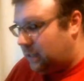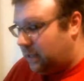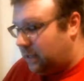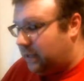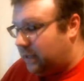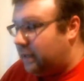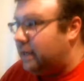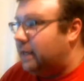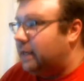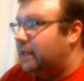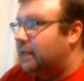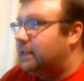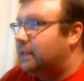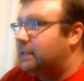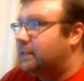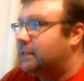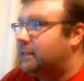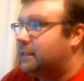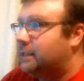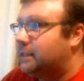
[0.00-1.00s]
It
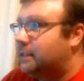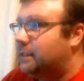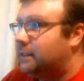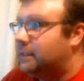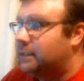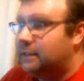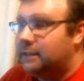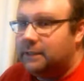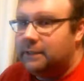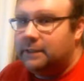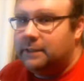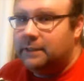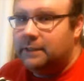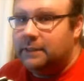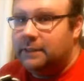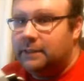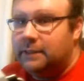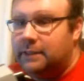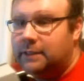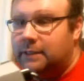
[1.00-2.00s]
is,
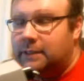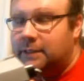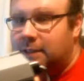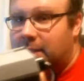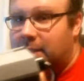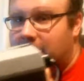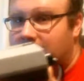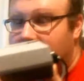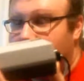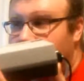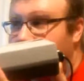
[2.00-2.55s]
as they